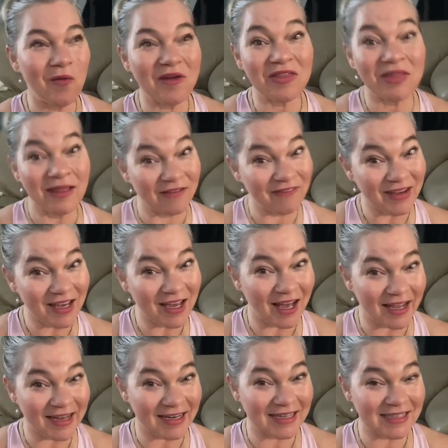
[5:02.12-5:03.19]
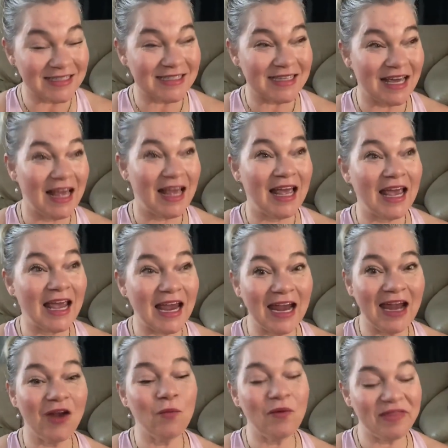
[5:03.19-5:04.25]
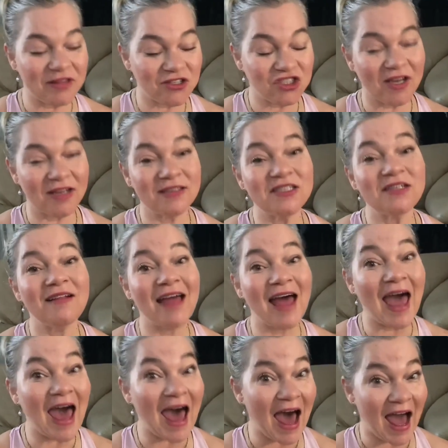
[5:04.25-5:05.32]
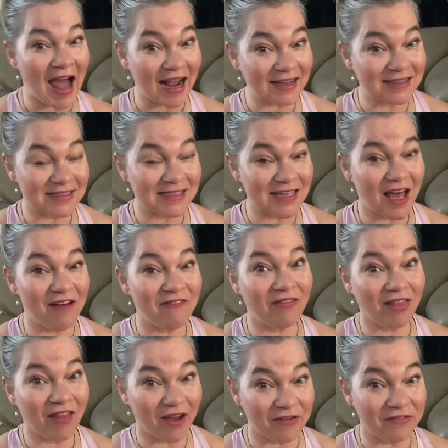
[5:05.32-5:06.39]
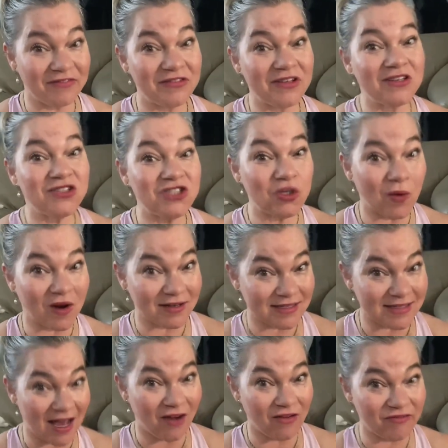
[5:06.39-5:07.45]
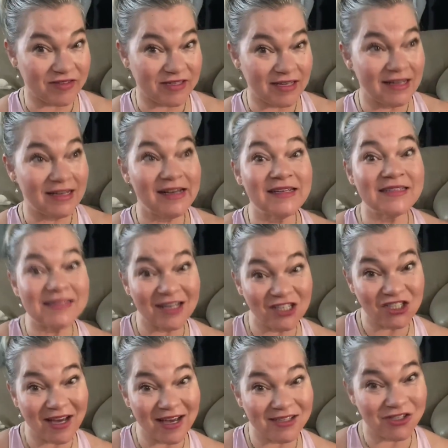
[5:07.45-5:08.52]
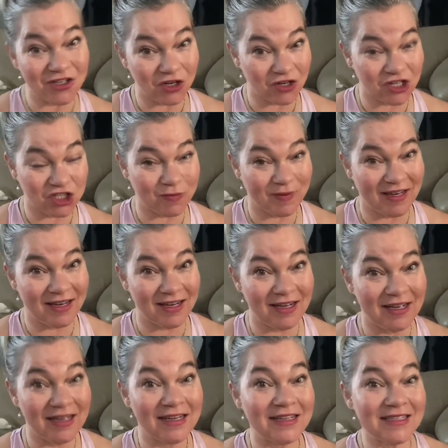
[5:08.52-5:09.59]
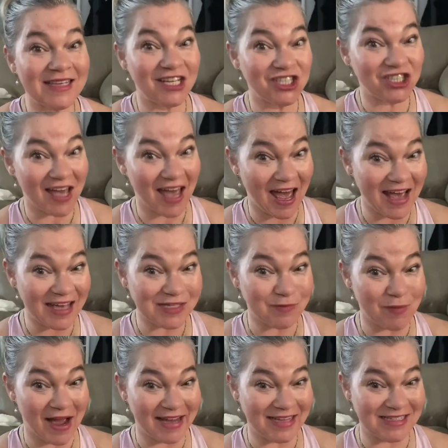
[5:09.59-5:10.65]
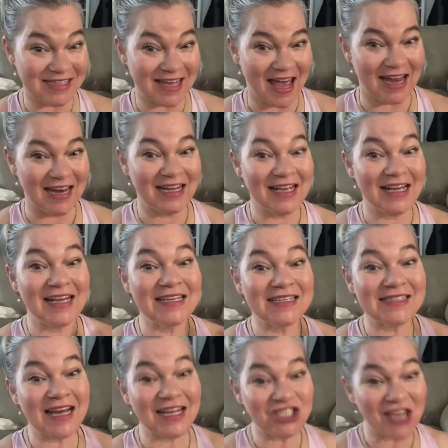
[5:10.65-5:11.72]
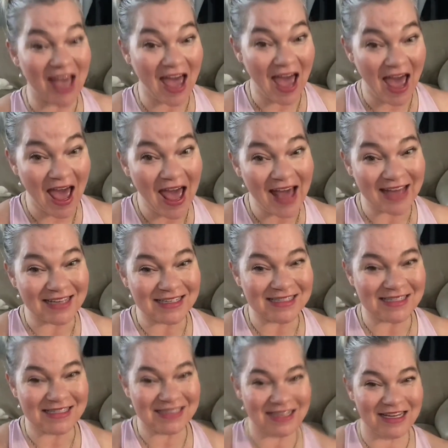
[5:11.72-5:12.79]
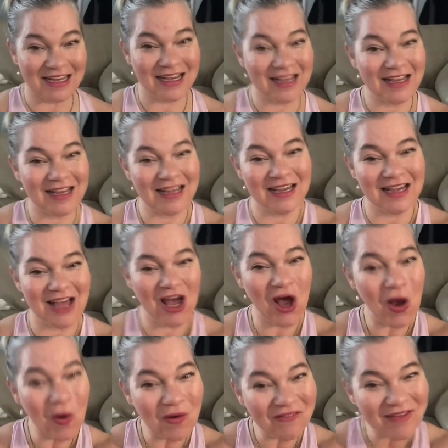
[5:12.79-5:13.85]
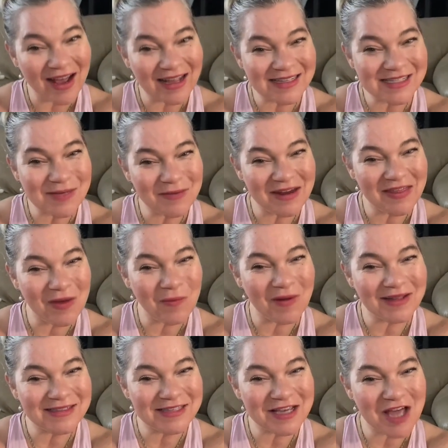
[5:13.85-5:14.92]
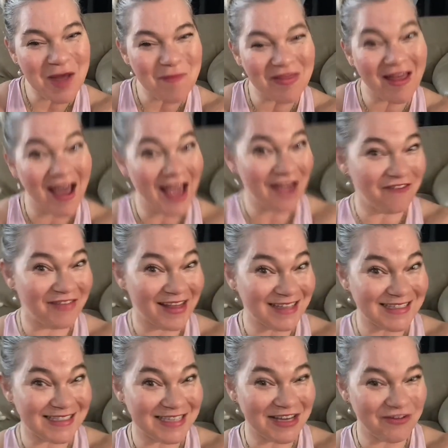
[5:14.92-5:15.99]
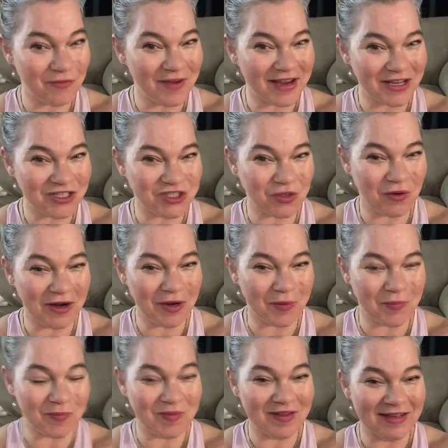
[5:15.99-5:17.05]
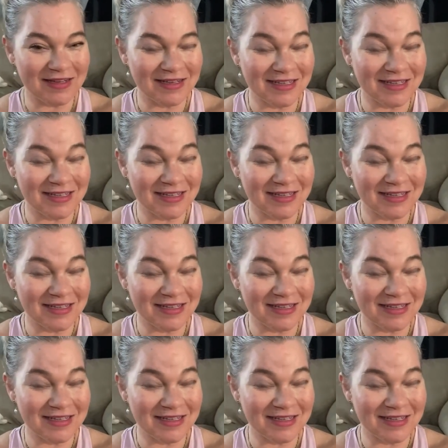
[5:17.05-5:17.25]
with loving kindness and with gentle acts of love to ourselves, such as nourishment such as mindset, such as, oh, I've got somebody that wants to come live. Let's see if we can join them.